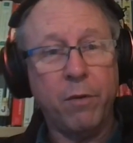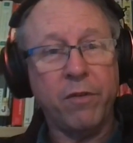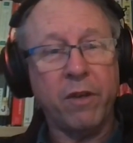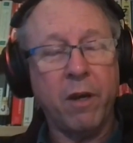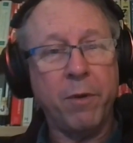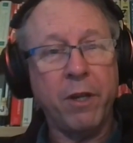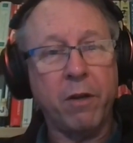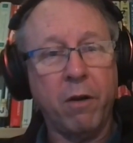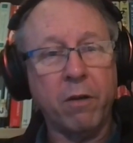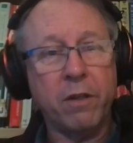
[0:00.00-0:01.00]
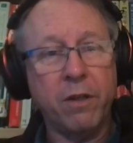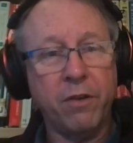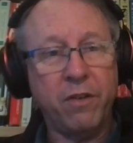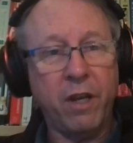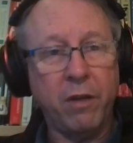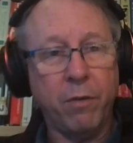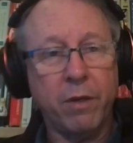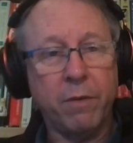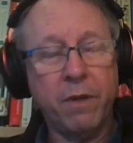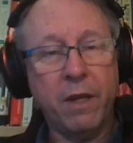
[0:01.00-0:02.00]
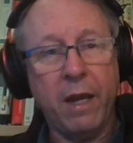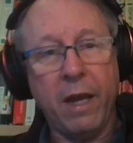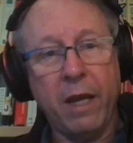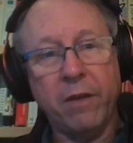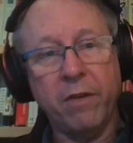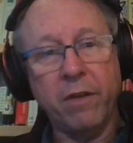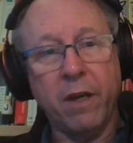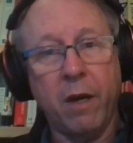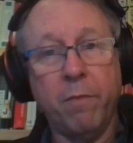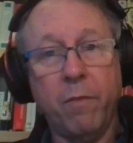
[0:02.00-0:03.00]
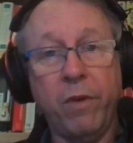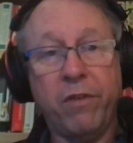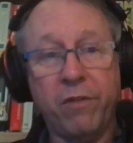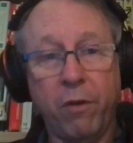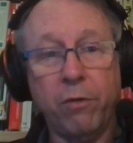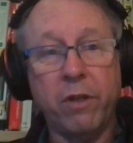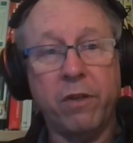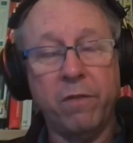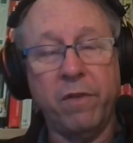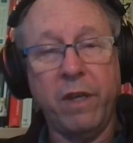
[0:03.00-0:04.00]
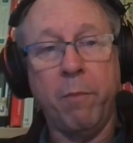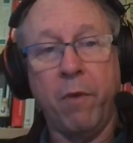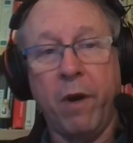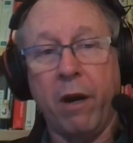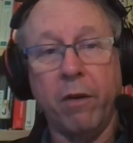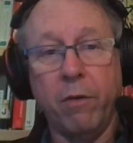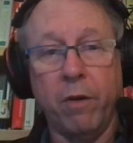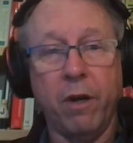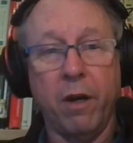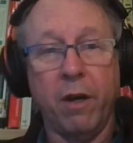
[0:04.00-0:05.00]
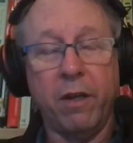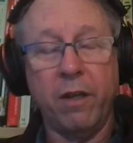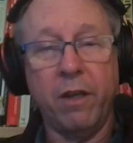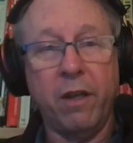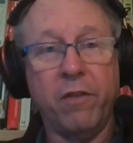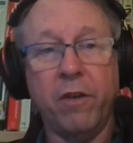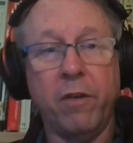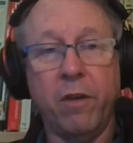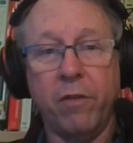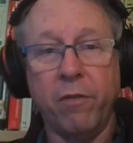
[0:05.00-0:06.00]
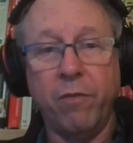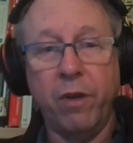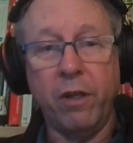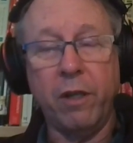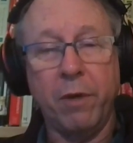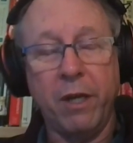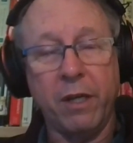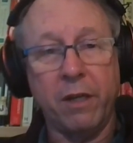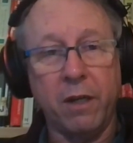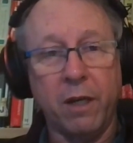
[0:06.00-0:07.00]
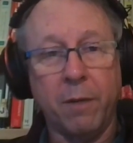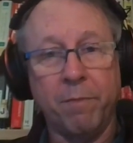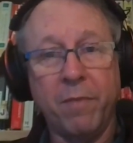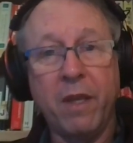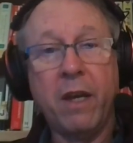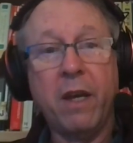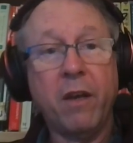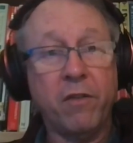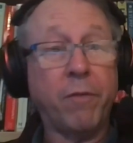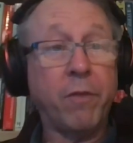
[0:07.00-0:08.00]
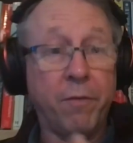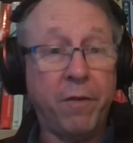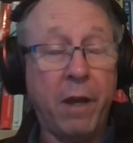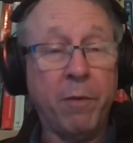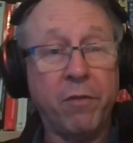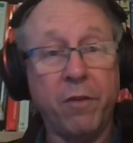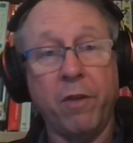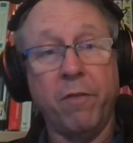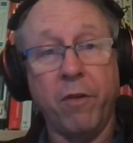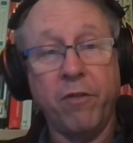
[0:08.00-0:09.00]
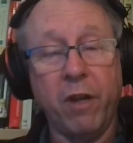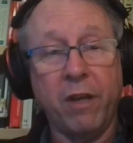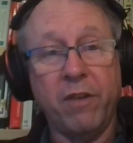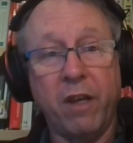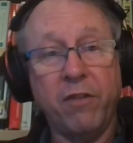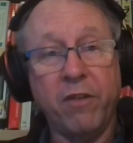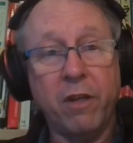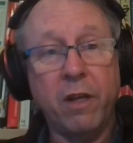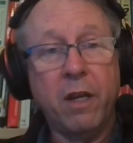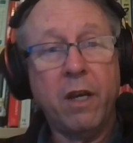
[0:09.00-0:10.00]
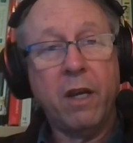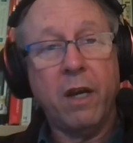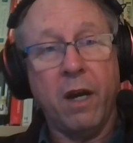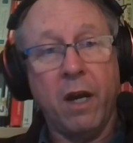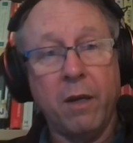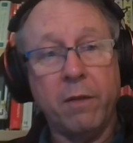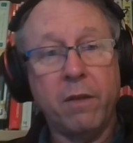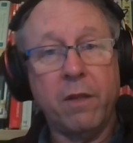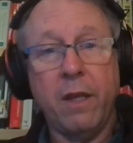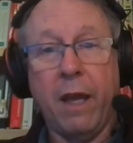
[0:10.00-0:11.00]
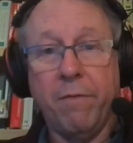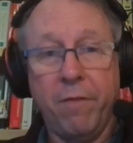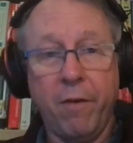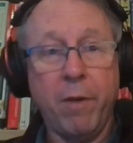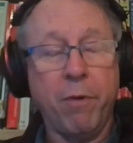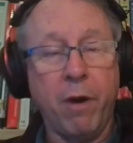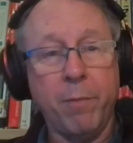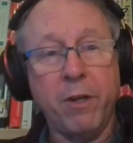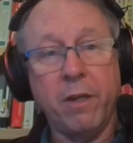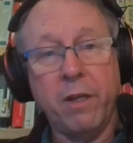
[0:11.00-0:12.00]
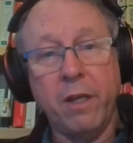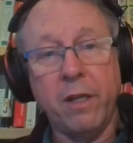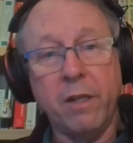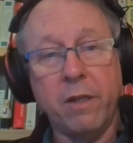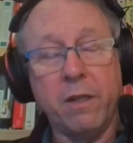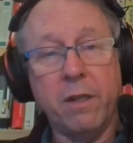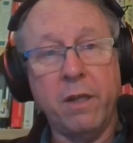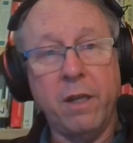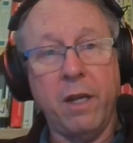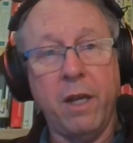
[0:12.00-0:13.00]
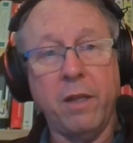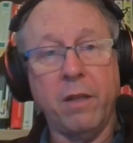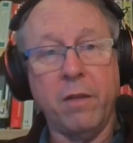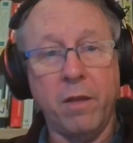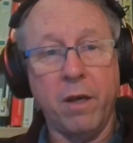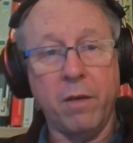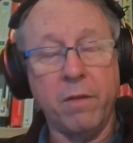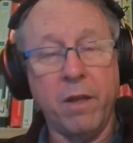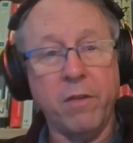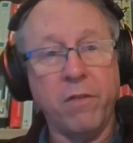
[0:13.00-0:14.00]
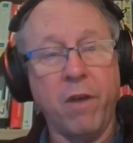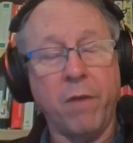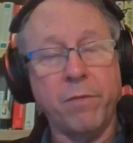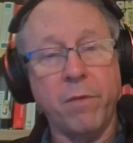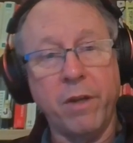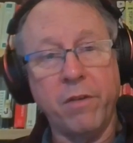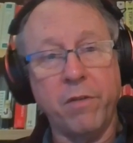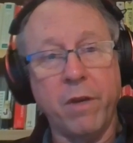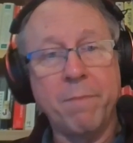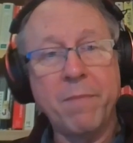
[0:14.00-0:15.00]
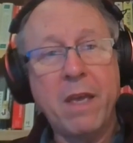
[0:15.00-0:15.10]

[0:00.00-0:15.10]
was a company called Continuent, and um, we sold it to VMware, who uh, is an, it's a really big um, software famous for their virtualization, uh, and very prominent in in the in the software industry.